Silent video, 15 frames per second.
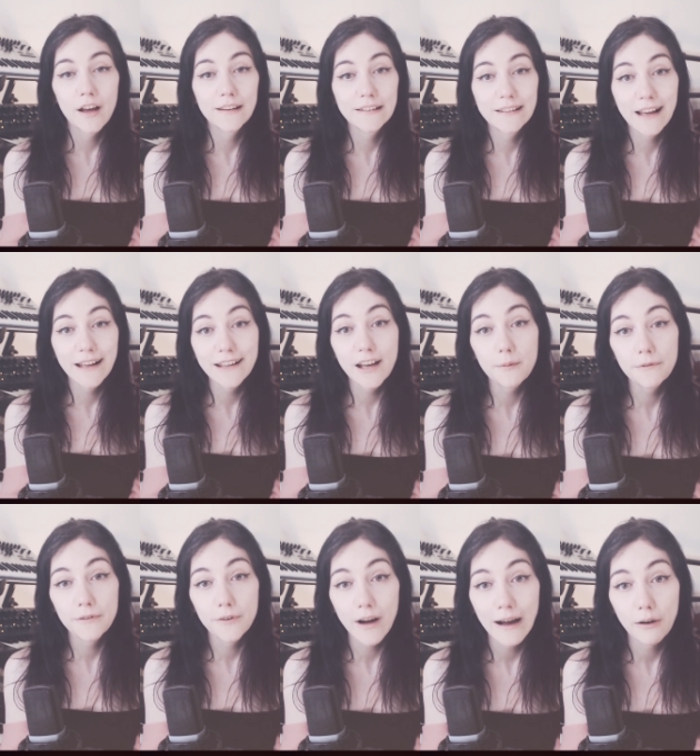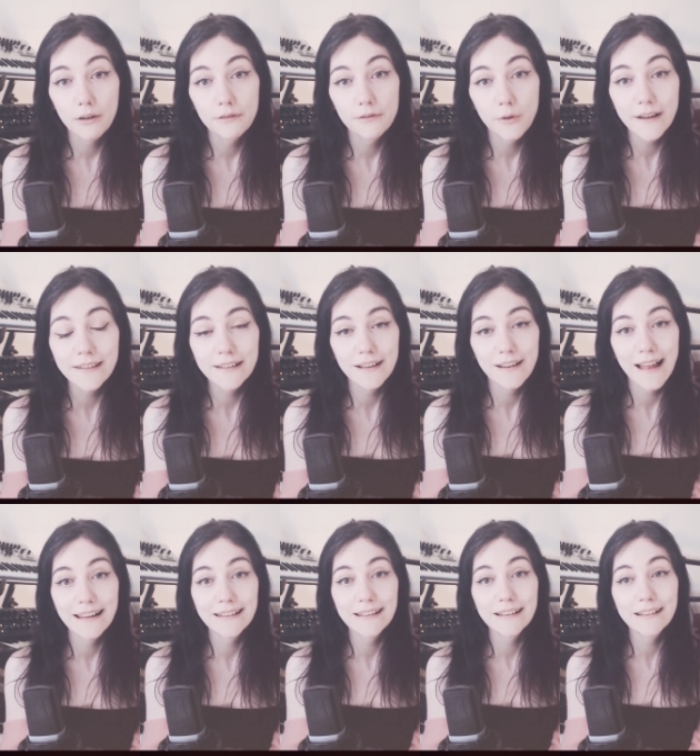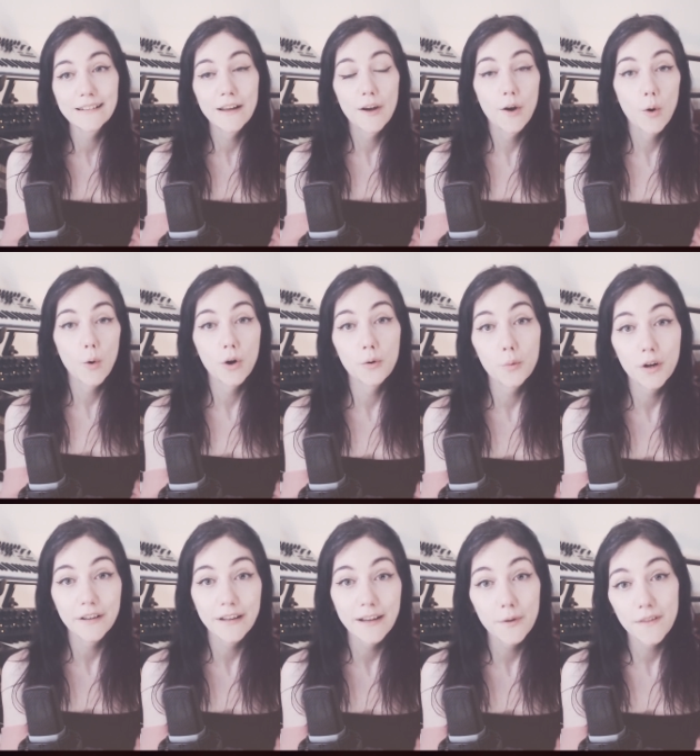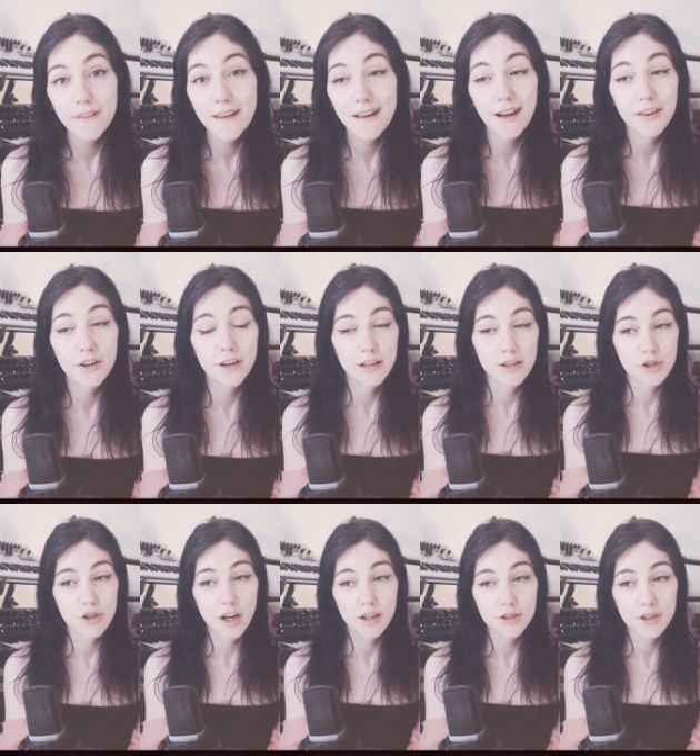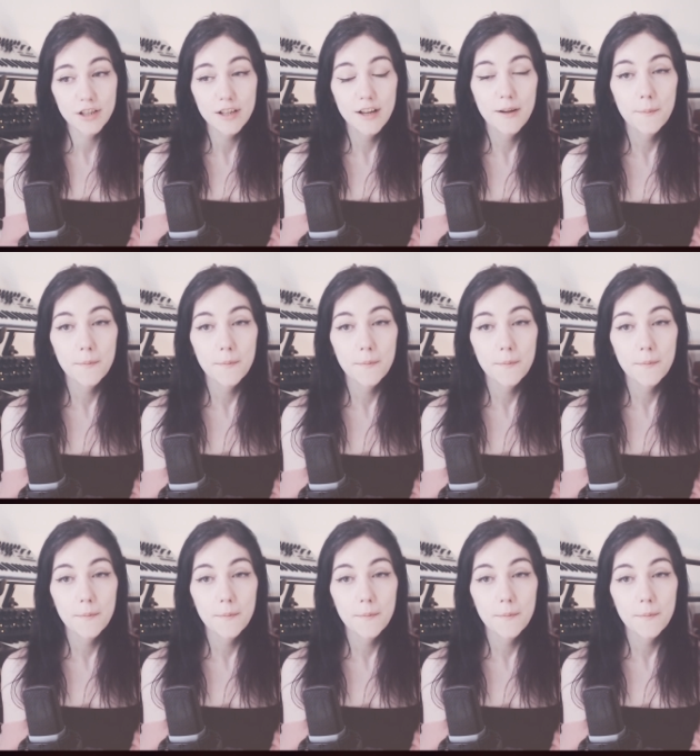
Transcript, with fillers: signing up for our voice classes, or working with the other instructor,